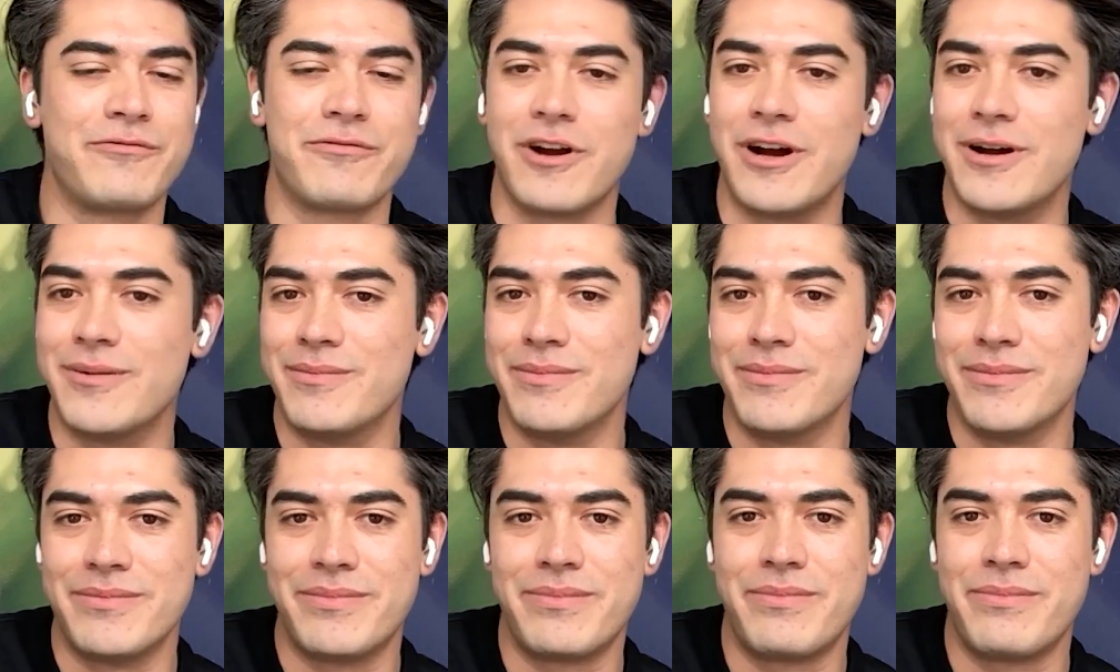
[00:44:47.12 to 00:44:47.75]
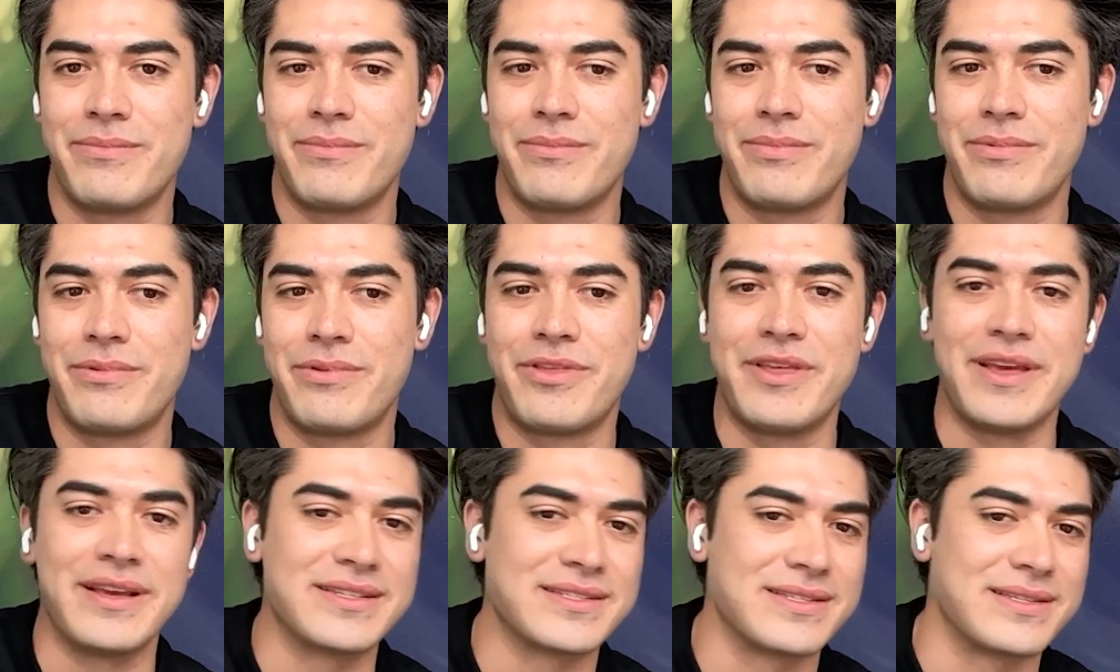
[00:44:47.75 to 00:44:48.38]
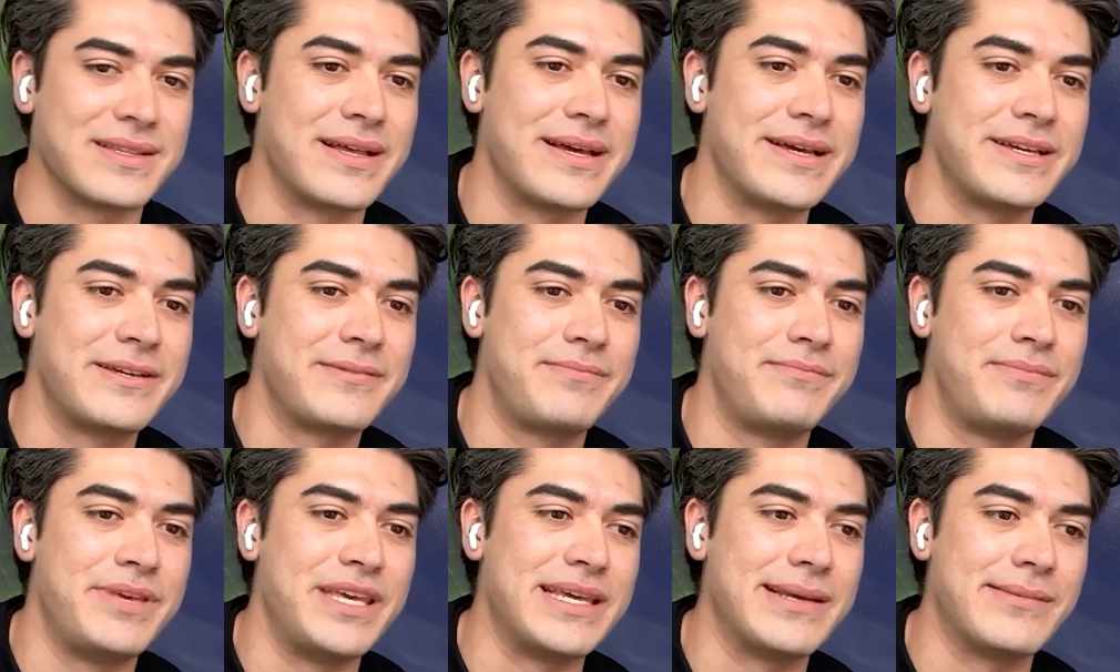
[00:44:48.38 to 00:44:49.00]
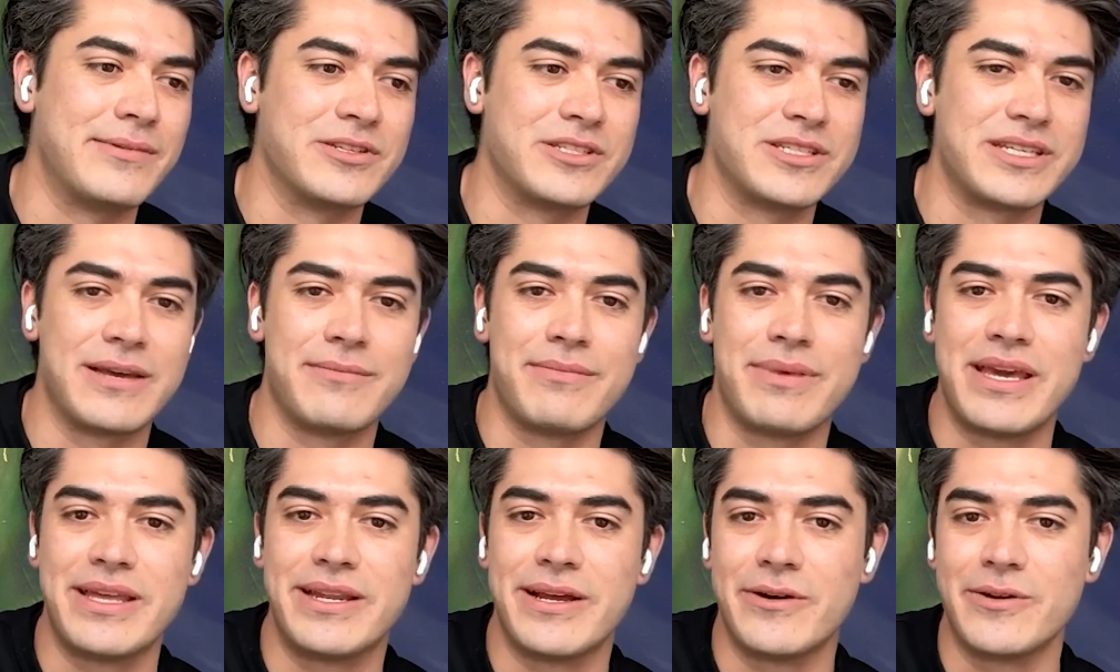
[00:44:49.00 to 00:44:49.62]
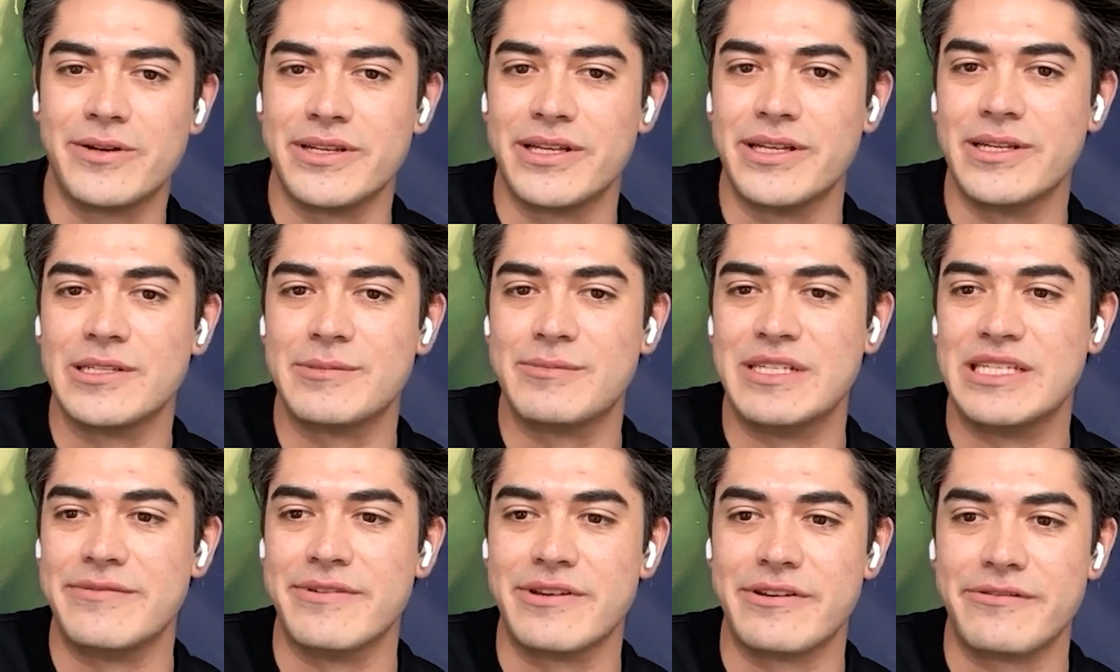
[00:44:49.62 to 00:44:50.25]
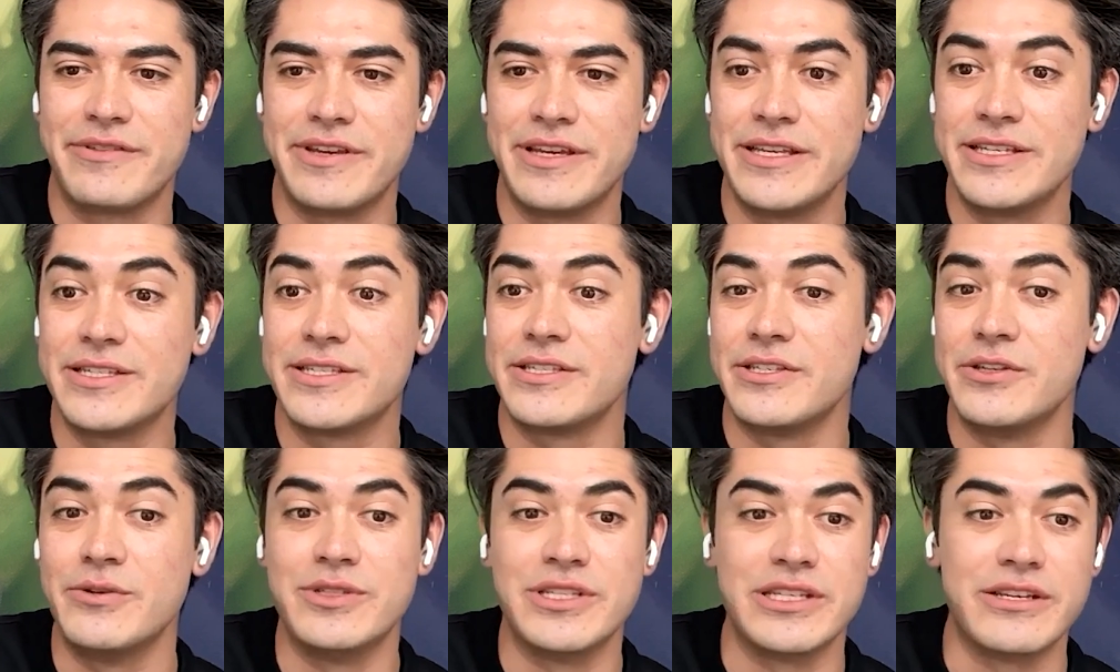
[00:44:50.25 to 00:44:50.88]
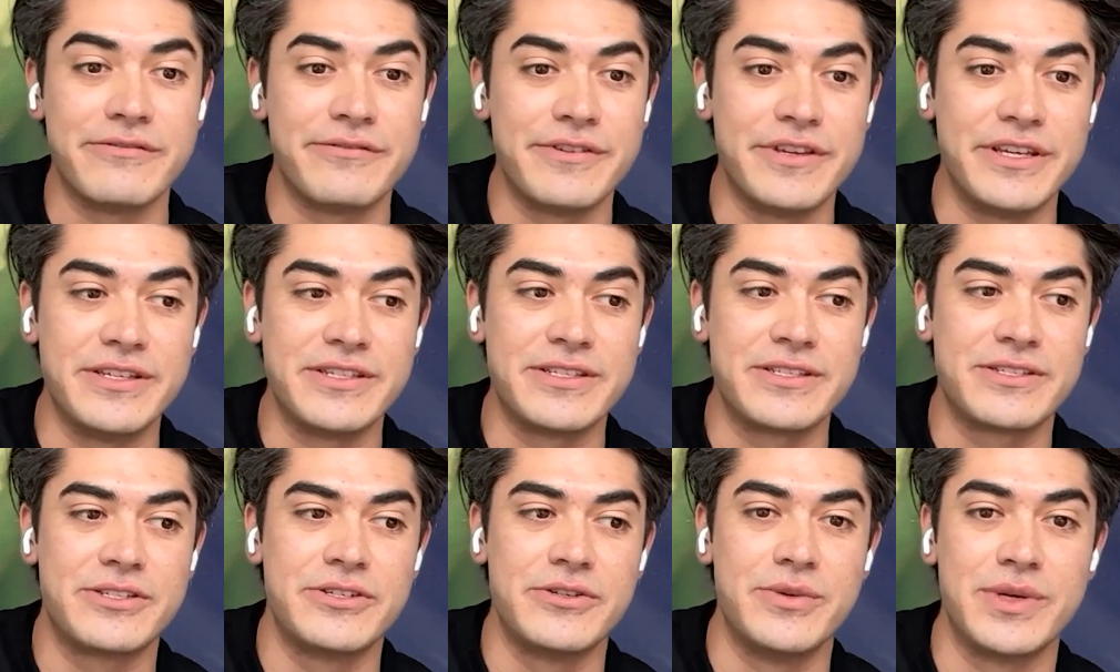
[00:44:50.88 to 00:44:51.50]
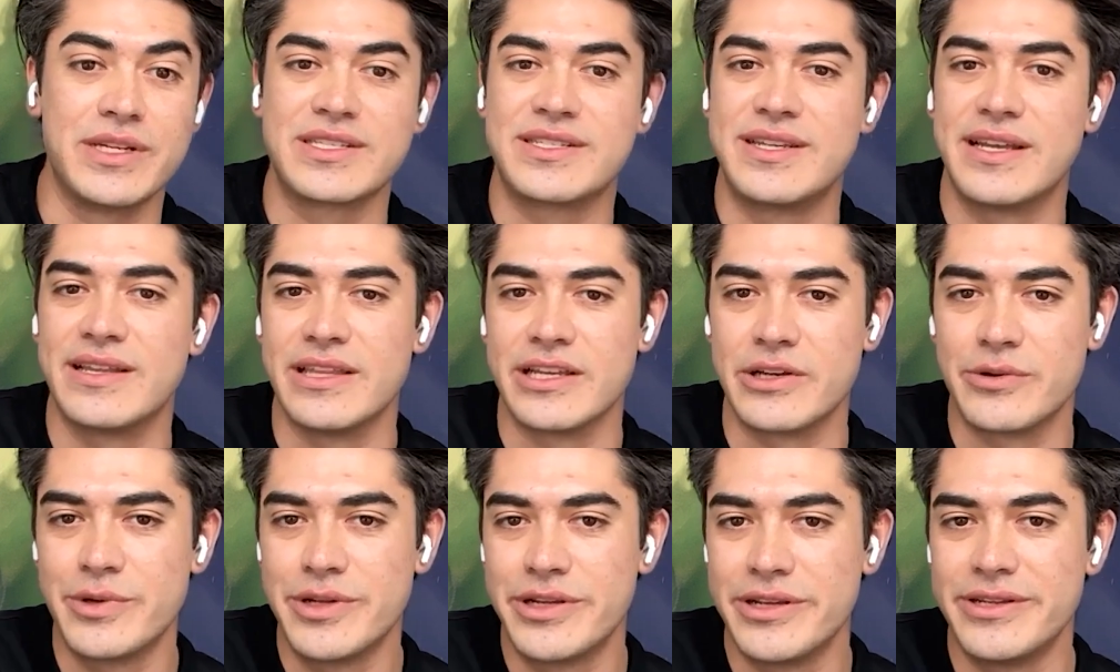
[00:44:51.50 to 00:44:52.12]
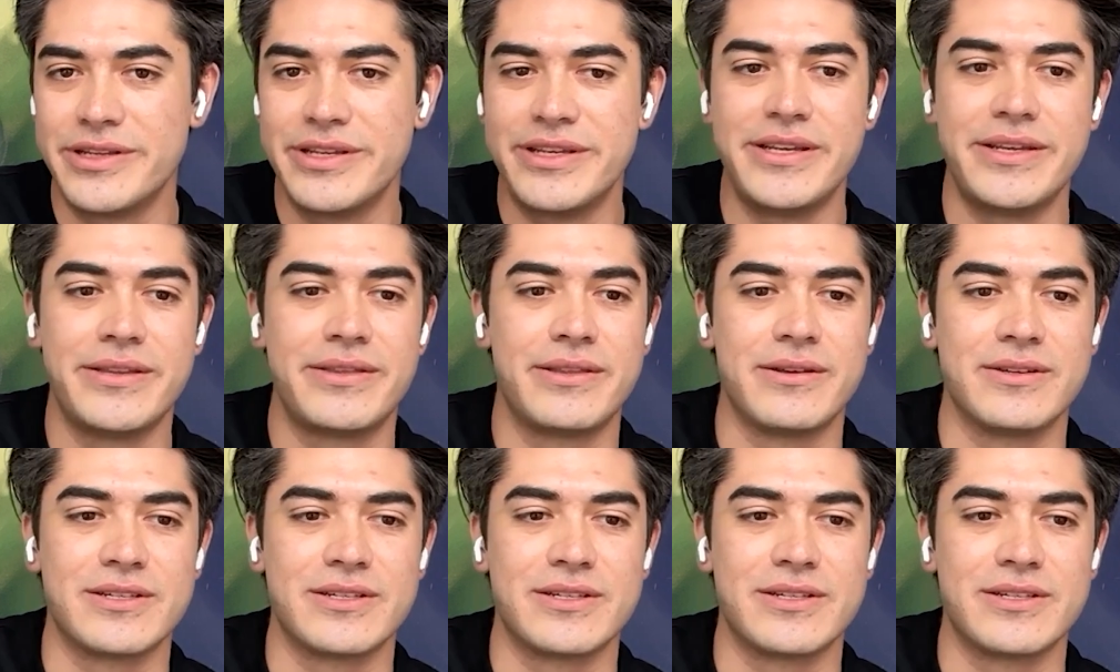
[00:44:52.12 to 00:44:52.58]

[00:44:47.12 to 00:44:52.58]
from things like being able to get paid out in specific fees, using fees to extend liquidity.